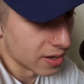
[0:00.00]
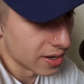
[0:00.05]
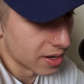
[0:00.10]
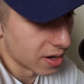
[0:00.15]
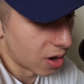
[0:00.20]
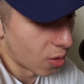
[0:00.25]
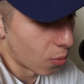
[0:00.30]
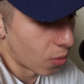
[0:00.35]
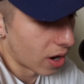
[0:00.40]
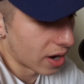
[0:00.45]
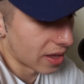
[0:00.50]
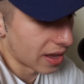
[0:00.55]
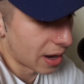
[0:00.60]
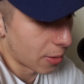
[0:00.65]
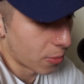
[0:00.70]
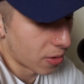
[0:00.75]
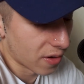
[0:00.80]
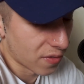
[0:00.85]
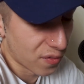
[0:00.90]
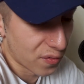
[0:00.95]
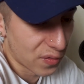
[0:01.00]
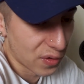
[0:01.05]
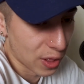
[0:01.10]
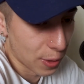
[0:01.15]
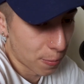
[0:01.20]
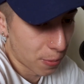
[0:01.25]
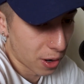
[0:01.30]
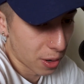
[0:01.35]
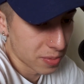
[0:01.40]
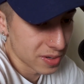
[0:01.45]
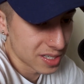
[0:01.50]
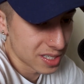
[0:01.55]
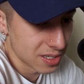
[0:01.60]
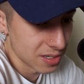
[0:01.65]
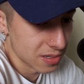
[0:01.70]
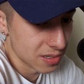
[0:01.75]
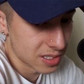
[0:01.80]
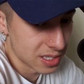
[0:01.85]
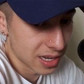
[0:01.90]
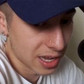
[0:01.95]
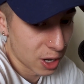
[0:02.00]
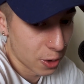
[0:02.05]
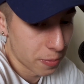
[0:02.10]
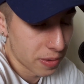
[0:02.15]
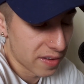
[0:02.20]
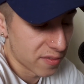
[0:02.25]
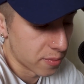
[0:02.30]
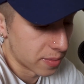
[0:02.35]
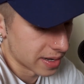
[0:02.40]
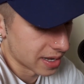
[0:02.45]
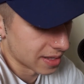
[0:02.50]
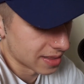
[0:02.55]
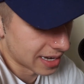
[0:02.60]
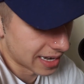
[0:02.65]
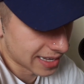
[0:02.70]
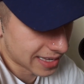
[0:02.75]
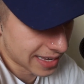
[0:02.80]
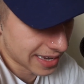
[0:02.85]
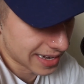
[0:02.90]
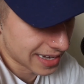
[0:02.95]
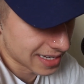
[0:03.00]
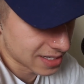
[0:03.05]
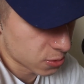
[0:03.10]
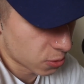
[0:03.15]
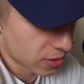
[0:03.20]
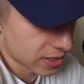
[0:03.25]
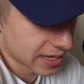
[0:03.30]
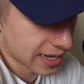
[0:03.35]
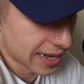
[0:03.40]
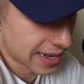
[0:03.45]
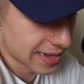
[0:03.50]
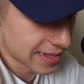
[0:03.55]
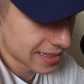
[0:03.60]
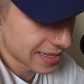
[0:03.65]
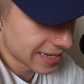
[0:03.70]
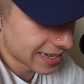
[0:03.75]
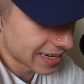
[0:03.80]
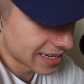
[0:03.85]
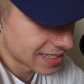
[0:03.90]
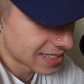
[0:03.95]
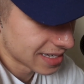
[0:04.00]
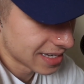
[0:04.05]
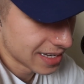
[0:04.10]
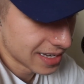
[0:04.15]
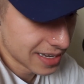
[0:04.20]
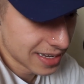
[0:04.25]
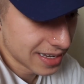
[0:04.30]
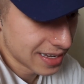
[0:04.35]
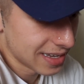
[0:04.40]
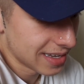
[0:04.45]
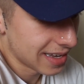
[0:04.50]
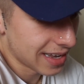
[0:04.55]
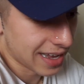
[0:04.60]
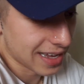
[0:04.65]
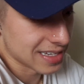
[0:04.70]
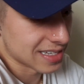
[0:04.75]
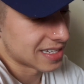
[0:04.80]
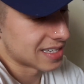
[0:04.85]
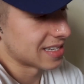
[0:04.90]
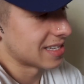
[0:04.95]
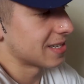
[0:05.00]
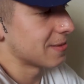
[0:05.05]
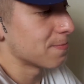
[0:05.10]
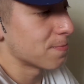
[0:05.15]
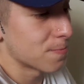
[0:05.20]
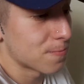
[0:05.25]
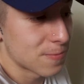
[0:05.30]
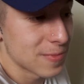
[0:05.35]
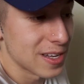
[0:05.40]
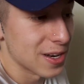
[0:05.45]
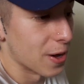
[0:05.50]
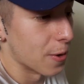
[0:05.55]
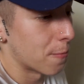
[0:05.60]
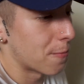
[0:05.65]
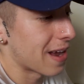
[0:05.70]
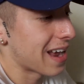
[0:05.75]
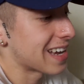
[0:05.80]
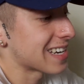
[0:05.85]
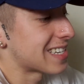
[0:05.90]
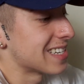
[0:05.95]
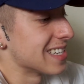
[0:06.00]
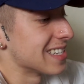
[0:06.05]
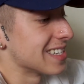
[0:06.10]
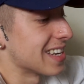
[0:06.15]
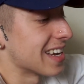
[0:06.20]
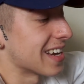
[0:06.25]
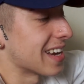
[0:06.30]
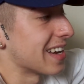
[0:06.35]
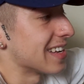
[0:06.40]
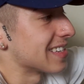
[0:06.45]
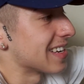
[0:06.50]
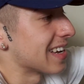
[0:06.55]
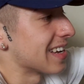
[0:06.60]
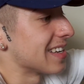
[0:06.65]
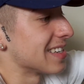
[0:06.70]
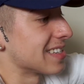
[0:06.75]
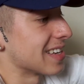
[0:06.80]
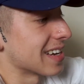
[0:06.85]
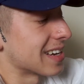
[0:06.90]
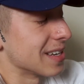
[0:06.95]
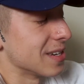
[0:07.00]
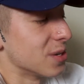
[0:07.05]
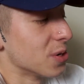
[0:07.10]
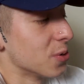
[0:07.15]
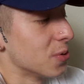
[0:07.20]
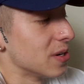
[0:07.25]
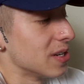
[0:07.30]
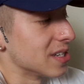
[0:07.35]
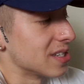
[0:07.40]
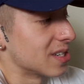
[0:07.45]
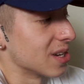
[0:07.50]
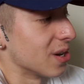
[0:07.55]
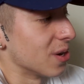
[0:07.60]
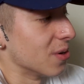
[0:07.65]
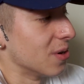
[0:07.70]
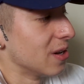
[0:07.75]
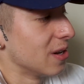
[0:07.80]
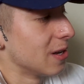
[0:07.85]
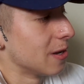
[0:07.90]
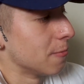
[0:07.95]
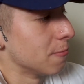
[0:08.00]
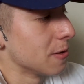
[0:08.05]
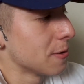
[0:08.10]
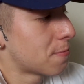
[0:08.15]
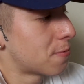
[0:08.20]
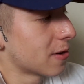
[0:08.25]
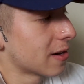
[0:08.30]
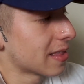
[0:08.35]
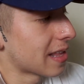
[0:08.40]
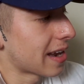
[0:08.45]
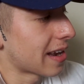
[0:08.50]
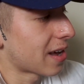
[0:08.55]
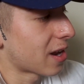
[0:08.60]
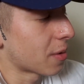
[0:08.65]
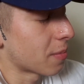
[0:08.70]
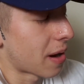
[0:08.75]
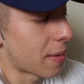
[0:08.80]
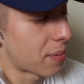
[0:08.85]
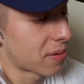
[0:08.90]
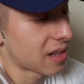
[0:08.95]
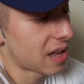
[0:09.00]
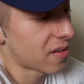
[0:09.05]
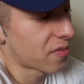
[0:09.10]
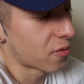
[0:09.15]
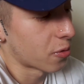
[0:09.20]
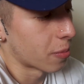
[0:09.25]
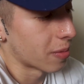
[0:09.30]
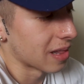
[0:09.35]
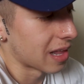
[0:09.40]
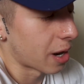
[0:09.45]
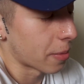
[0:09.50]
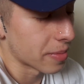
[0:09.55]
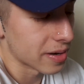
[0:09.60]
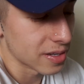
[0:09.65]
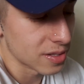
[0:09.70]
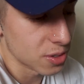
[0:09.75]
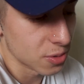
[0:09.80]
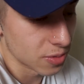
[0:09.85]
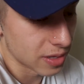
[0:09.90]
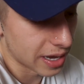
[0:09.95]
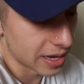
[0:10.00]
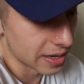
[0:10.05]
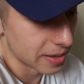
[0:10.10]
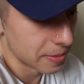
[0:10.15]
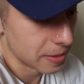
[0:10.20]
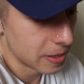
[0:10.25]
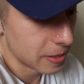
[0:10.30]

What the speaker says: I want to fulfill the purpose to help everybody out that I can as organically and as passionate as I could do it. So me putting that out on my platform allowed me to do that.